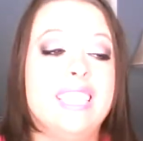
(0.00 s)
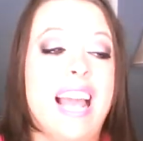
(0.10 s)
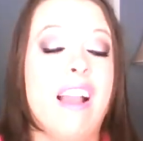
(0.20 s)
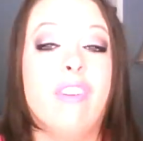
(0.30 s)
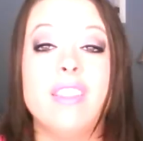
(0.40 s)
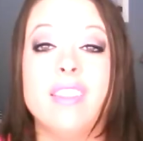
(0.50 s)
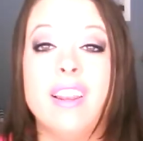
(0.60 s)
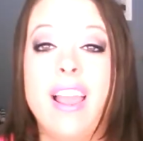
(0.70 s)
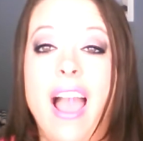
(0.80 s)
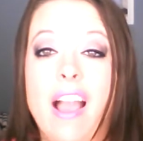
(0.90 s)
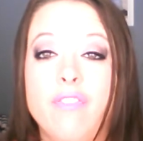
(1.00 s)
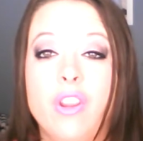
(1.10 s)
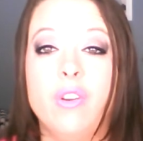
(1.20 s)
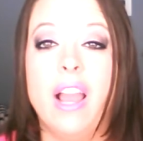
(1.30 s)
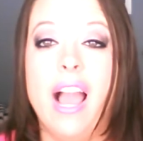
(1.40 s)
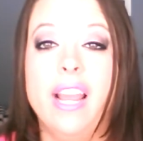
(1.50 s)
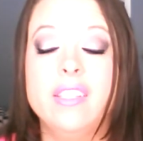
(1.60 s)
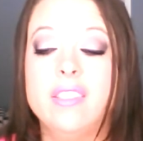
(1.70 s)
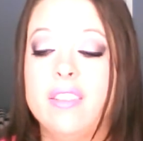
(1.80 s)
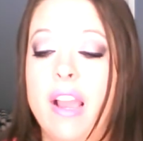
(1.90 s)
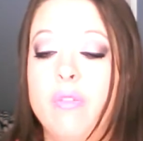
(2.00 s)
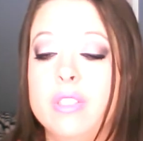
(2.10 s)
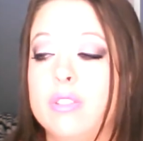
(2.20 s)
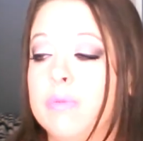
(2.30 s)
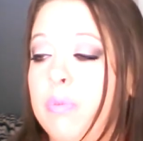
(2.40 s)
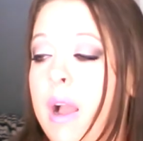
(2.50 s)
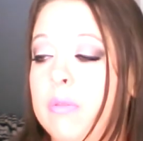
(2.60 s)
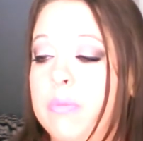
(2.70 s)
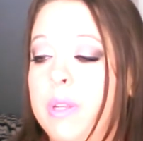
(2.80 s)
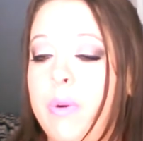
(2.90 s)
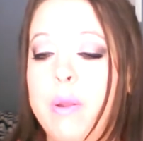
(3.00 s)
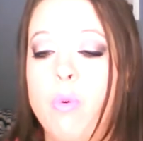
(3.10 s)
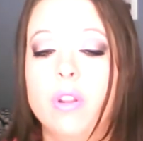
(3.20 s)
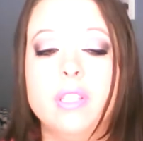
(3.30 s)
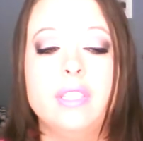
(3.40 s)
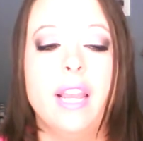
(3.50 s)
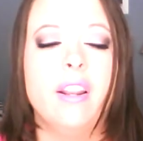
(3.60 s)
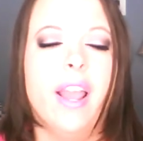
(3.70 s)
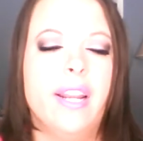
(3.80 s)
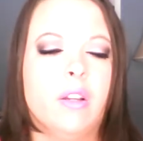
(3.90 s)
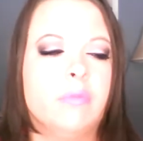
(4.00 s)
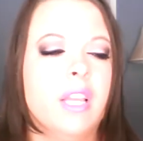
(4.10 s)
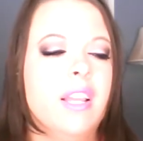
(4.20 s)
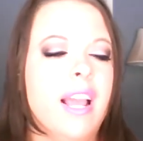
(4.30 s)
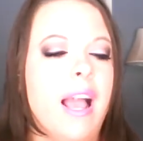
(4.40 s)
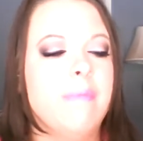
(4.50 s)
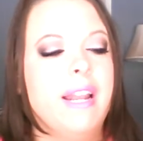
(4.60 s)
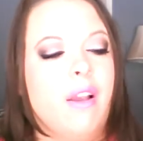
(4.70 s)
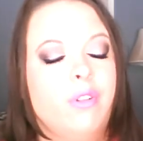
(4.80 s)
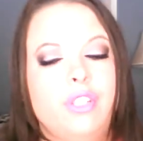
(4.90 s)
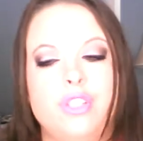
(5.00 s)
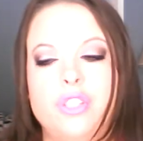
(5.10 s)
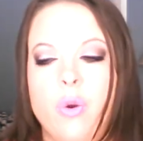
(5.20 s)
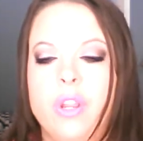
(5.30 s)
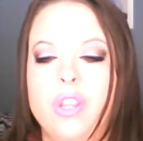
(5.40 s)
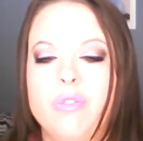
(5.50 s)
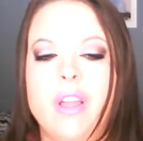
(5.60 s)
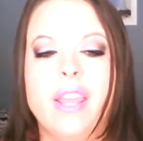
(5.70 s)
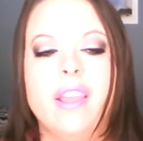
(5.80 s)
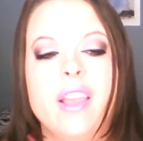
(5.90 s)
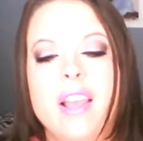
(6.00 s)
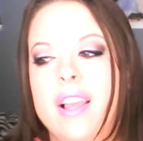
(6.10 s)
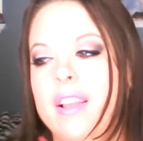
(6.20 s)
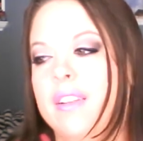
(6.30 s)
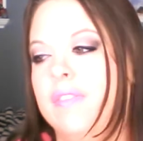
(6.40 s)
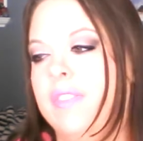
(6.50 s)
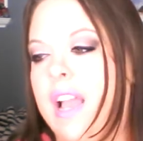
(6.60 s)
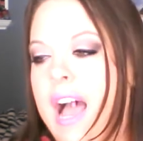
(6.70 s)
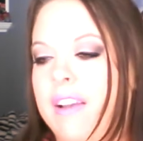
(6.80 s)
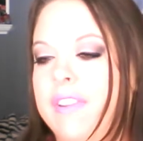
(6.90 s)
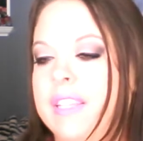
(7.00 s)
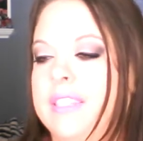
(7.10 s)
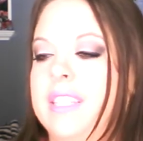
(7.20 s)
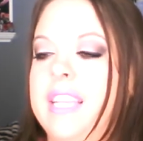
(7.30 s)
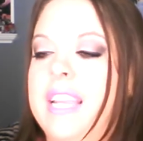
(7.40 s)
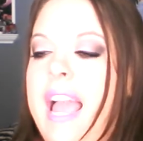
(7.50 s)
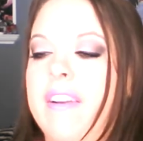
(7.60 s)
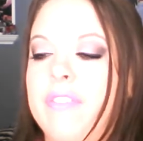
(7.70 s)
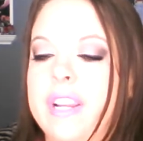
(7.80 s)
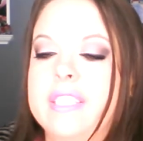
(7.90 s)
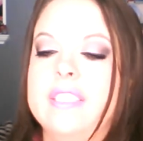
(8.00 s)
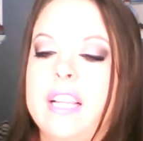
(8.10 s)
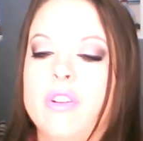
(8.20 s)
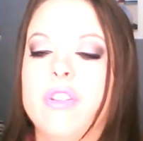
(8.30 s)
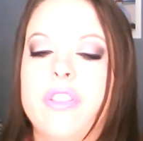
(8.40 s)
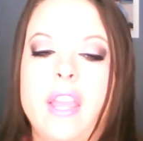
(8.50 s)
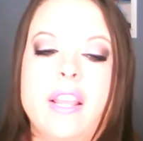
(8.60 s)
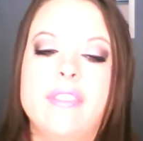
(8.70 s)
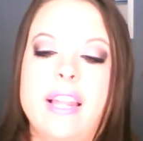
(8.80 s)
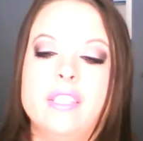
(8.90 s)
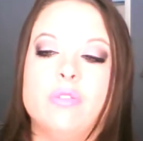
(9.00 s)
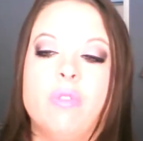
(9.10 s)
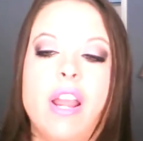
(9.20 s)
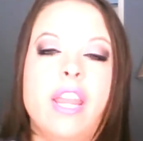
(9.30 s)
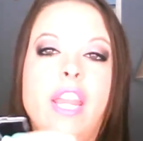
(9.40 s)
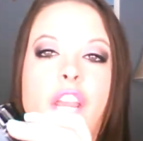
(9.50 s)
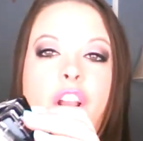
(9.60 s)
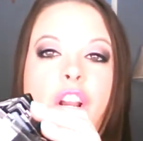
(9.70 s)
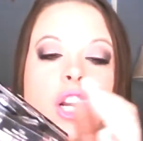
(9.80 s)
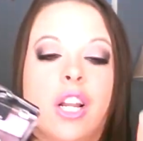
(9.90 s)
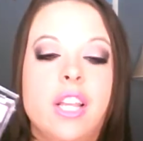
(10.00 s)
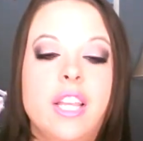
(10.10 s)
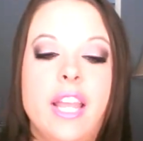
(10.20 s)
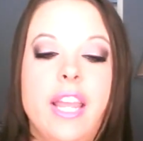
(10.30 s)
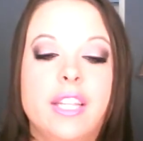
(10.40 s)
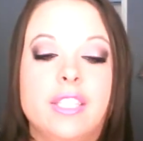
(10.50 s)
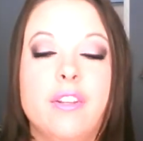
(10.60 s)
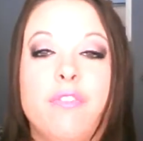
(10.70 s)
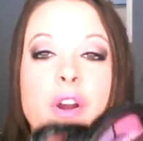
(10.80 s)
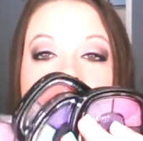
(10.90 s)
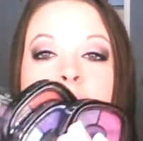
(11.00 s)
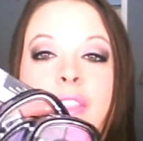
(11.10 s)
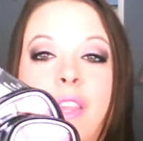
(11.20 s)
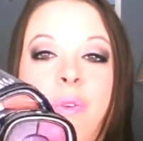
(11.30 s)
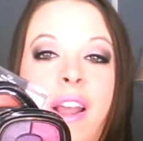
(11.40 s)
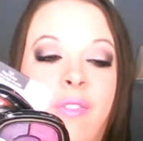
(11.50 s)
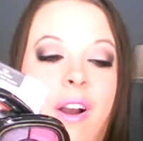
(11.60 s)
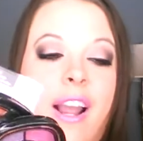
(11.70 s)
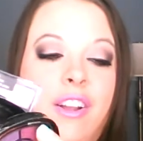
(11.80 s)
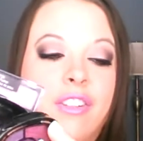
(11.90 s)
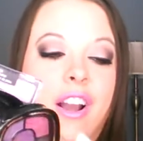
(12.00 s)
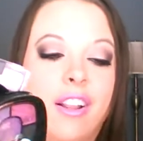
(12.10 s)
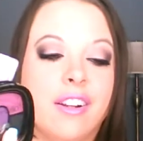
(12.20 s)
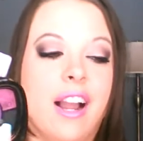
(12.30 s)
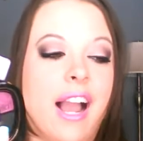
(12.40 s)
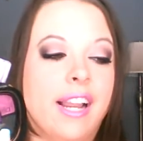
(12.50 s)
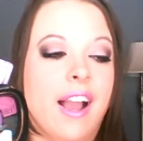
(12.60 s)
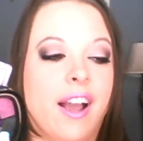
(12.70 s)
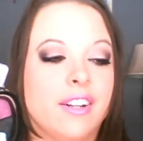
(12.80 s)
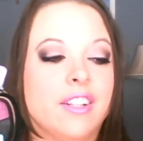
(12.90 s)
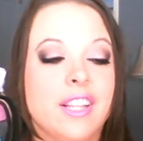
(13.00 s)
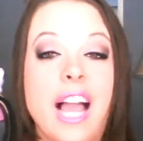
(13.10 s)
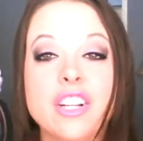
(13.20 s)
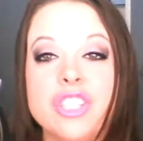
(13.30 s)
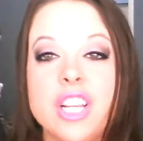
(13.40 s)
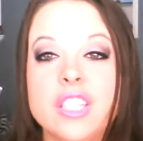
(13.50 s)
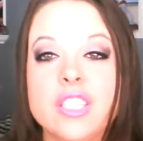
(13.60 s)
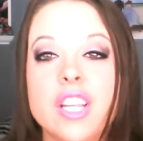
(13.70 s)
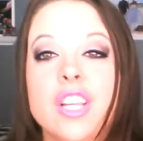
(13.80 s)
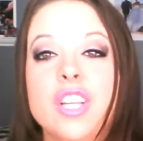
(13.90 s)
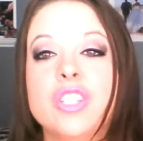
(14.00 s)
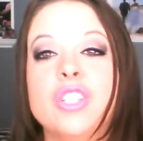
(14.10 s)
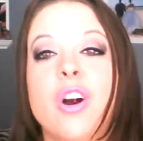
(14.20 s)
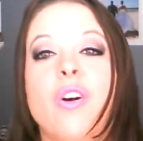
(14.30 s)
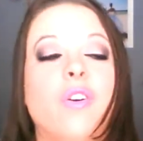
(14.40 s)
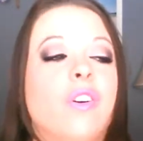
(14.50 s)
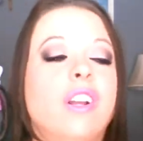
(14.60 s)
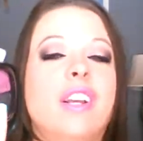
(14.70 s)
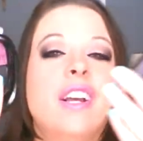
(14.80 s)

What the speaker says: is everything that I have for you guys. That was probably way more than 10 items. I mean, I was just showing you like obviously every single thing that is right here is from the Wet n Wild Color Icon collections. So